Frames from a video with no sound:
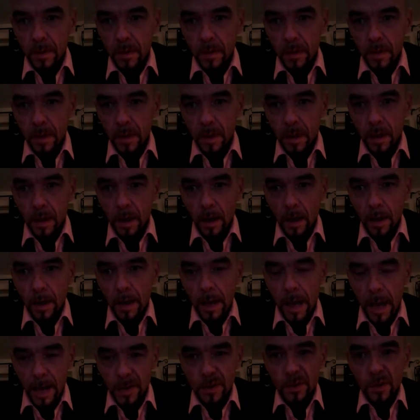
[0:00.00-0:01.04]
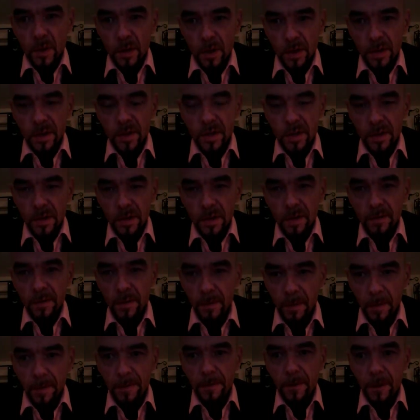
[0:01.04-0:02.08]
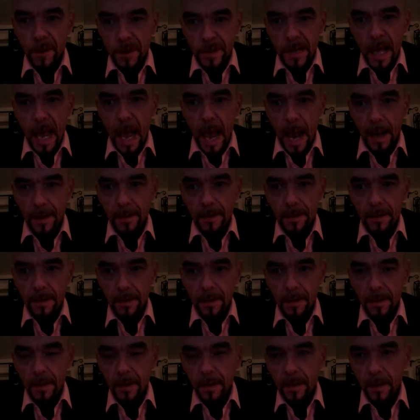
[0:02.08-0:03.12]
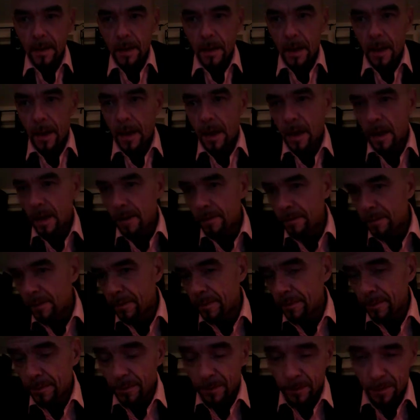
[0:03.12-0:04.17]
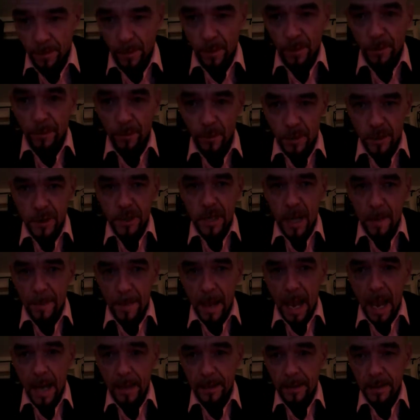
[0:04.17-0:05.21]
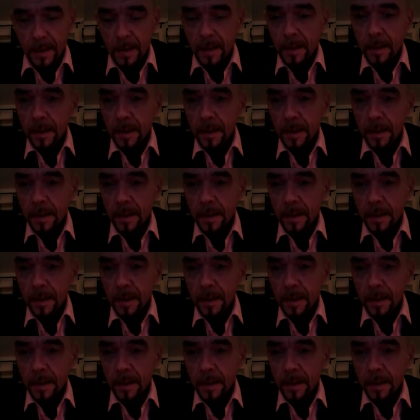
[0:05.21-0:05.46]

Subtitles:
excerpts from the first act, for the First Step Act.